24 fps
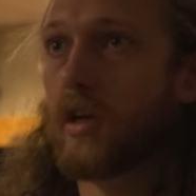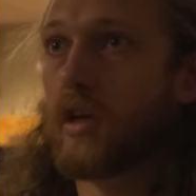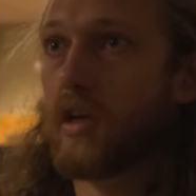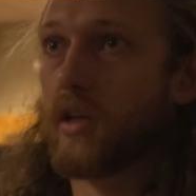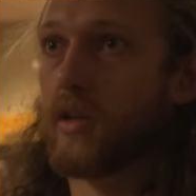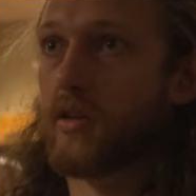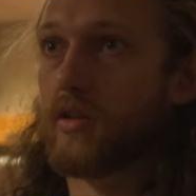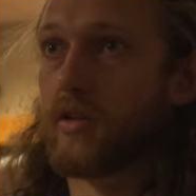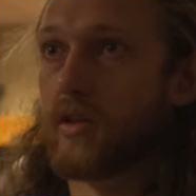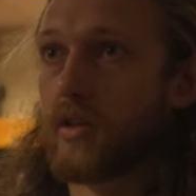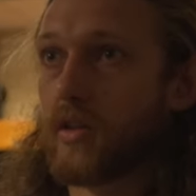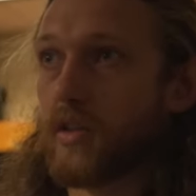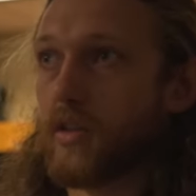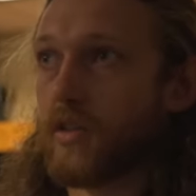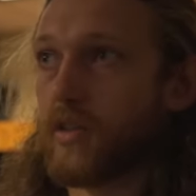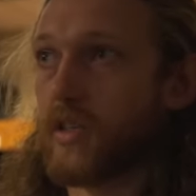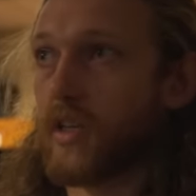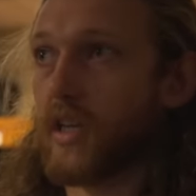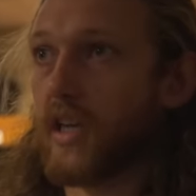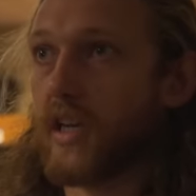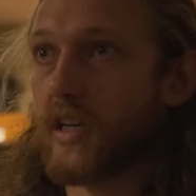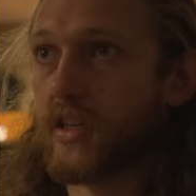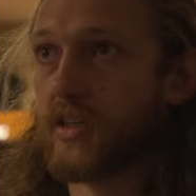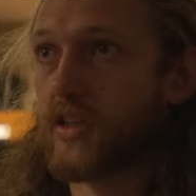there's there's a
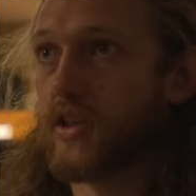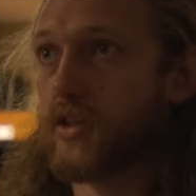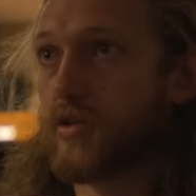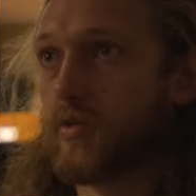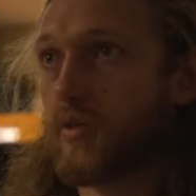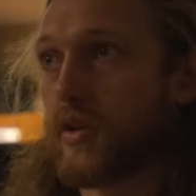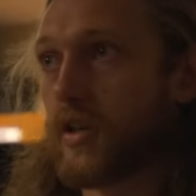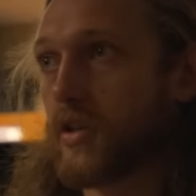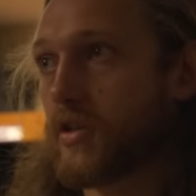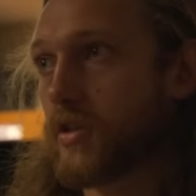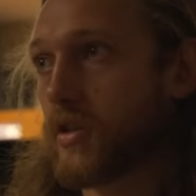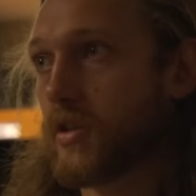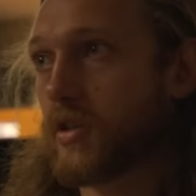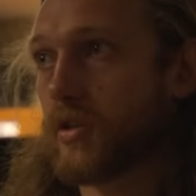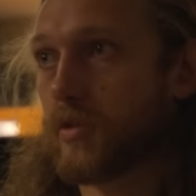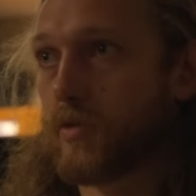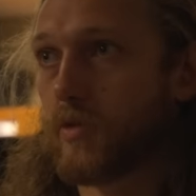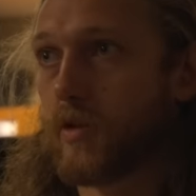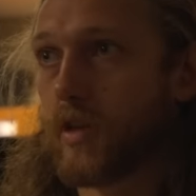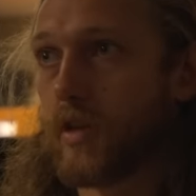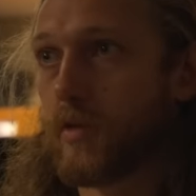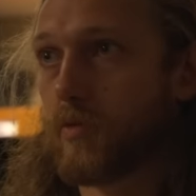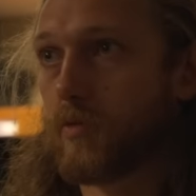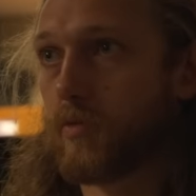lot of situations,
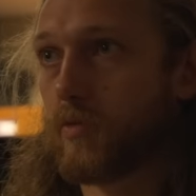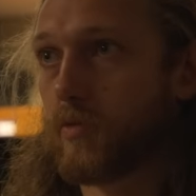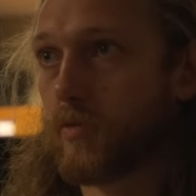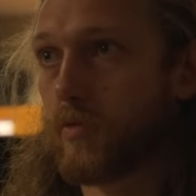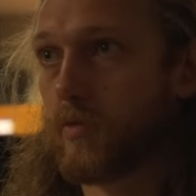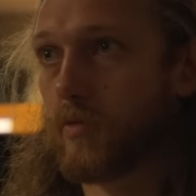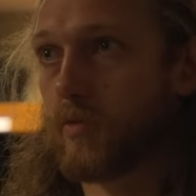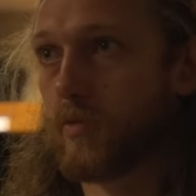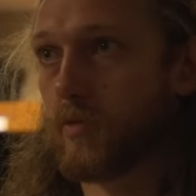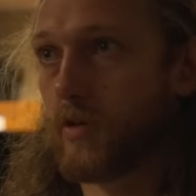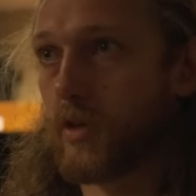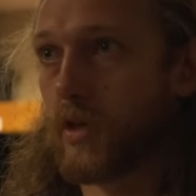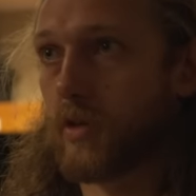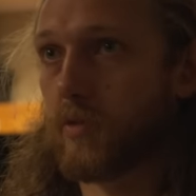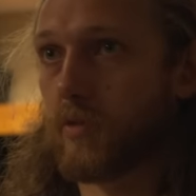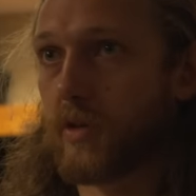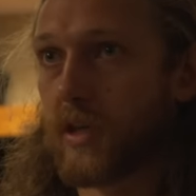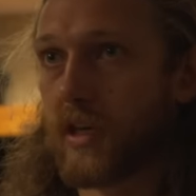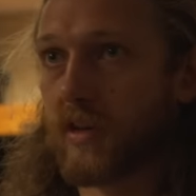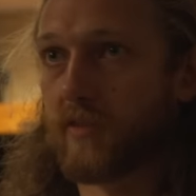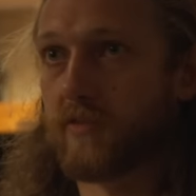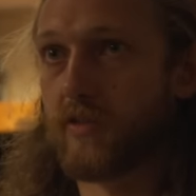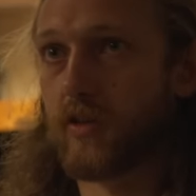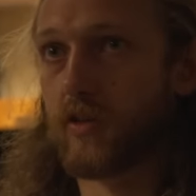and, and you know we
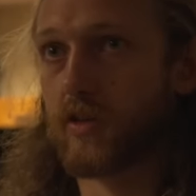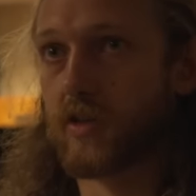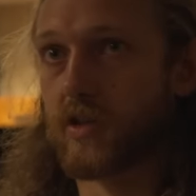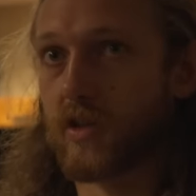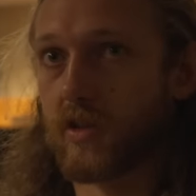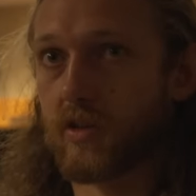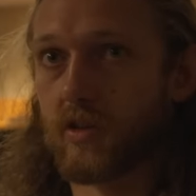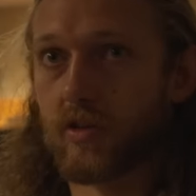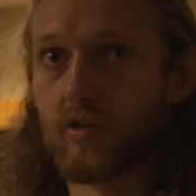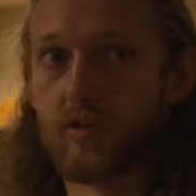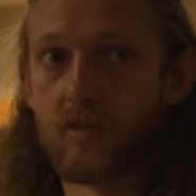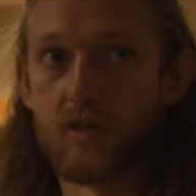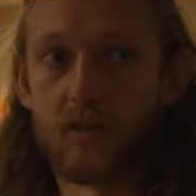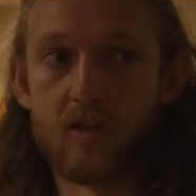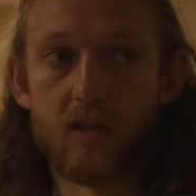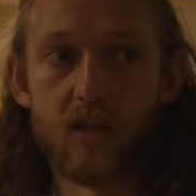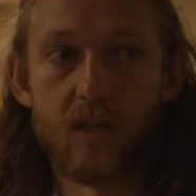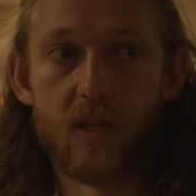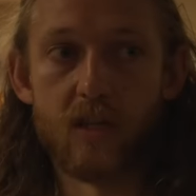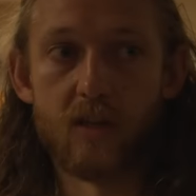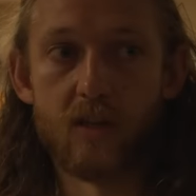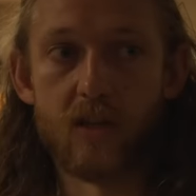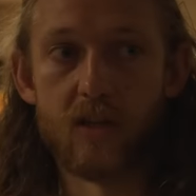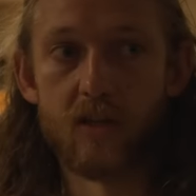got to focus on those at
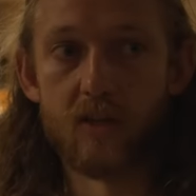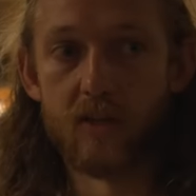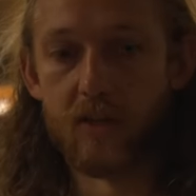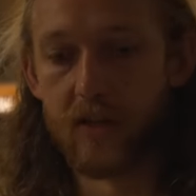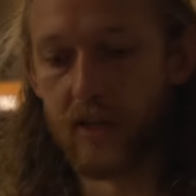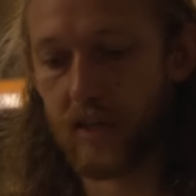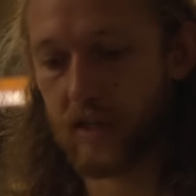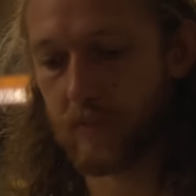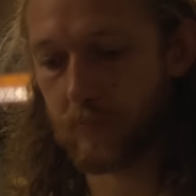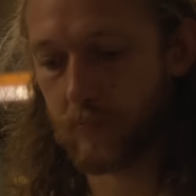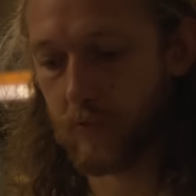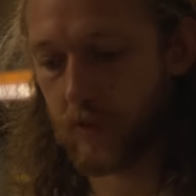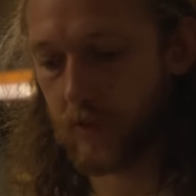a later date.